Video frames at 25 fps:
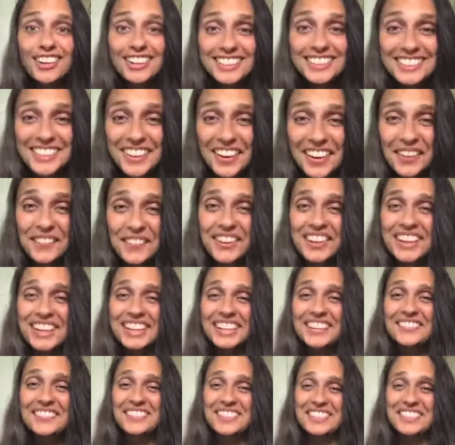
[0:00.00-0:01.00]
so I want to
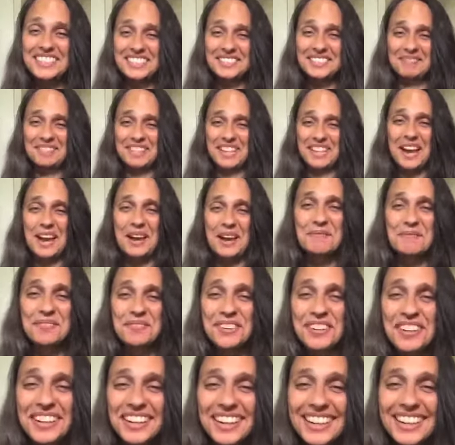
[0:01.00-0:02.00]
give you some time
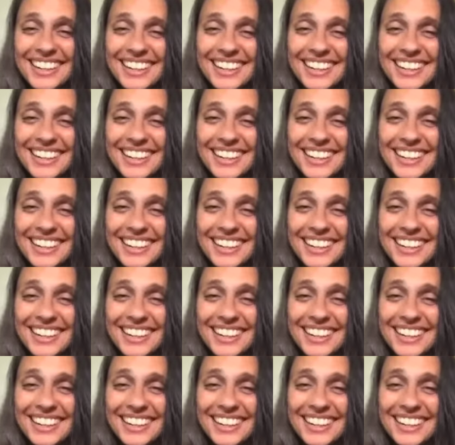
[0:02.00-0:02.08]
for